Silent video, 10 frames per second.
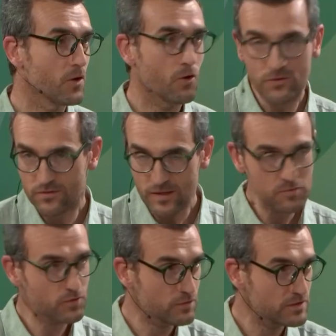all the same
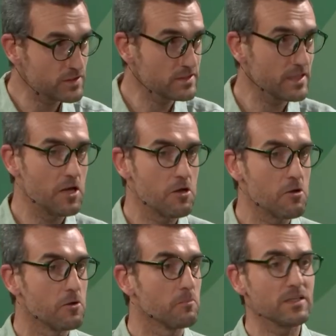services
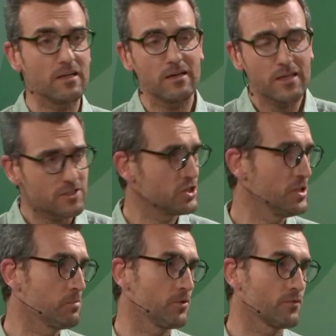but a lot
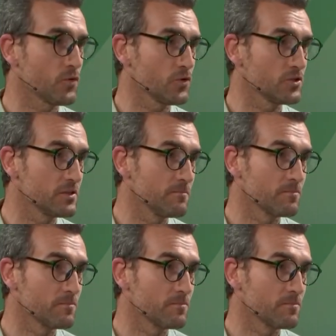cheaper of course.